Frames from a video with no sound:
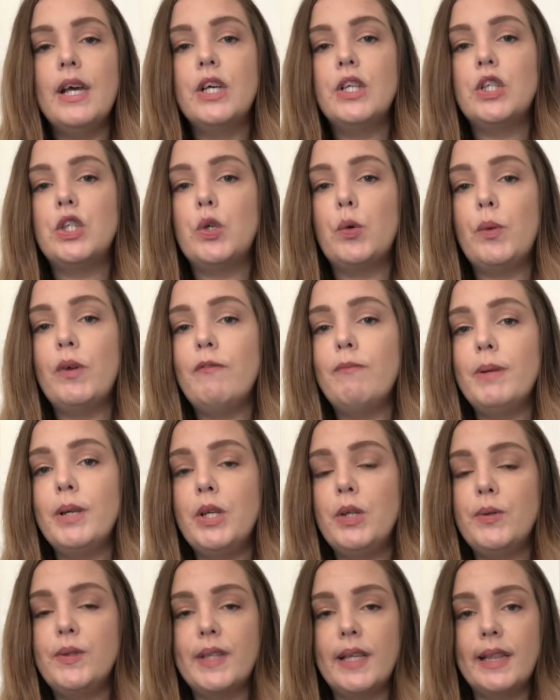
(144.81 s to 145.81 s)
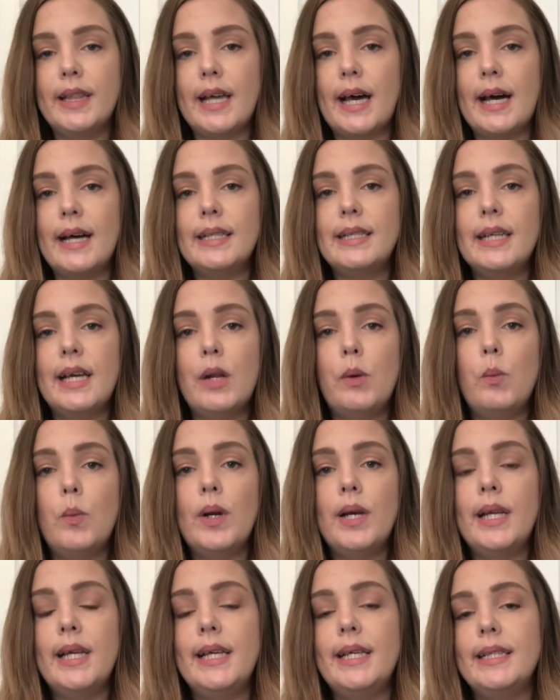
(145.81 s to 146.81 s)
So we've been using that, and
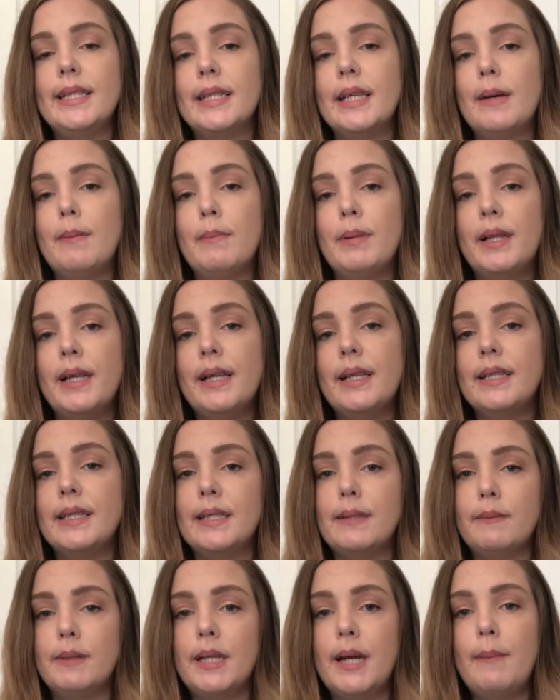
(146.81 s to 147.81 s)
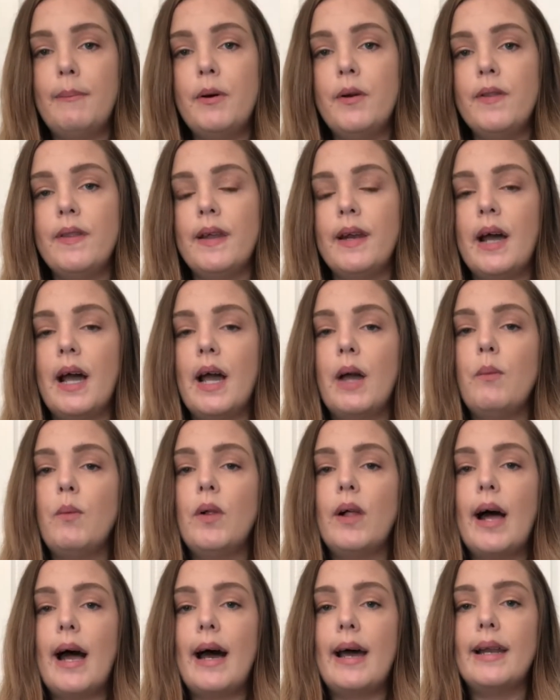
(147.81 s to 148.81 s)
when he's completed September, then I
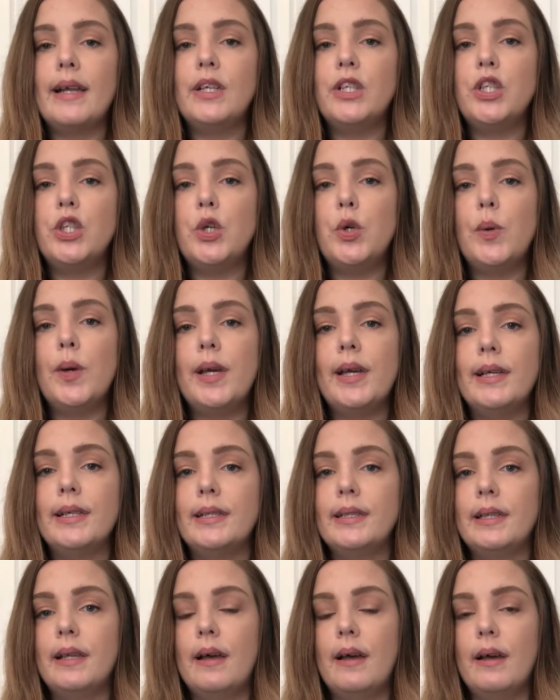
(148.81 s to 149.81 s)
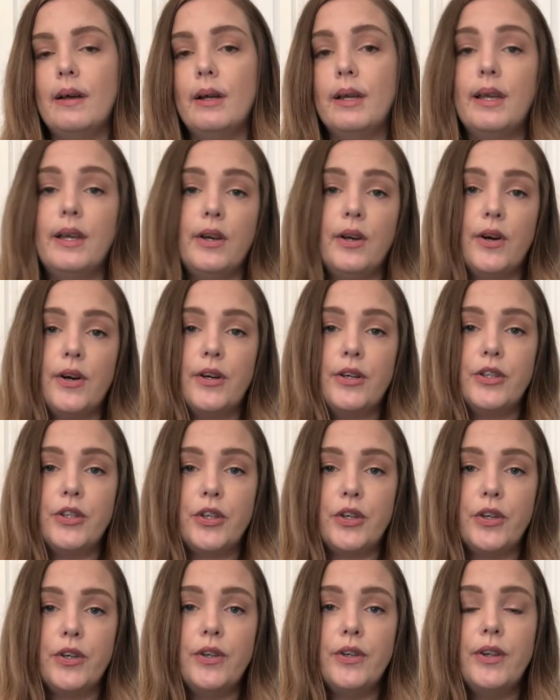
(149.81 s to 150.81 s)
will add it to his kindergarten
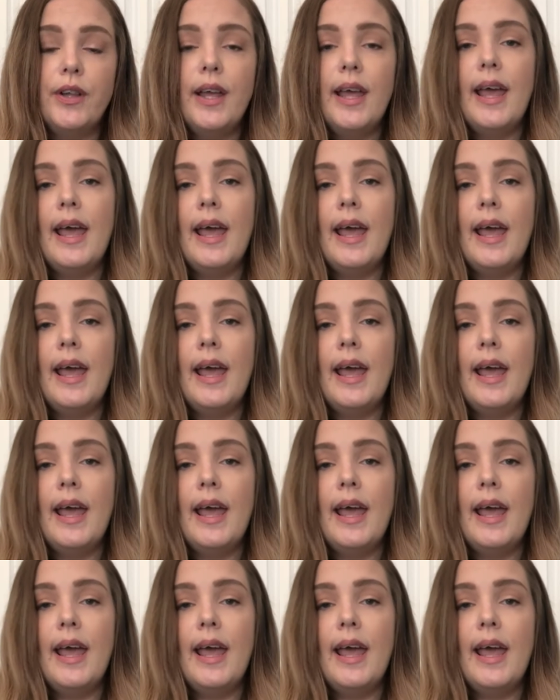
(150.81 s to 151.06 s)
journal.